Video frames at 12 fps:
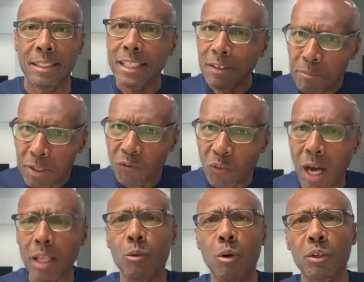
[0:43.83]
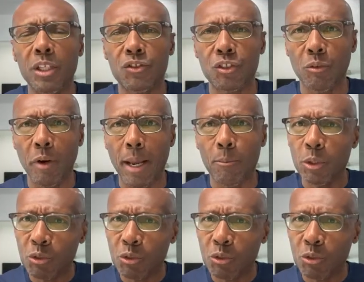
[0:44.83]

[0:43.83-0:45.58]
Give me a follow on Instagram. We're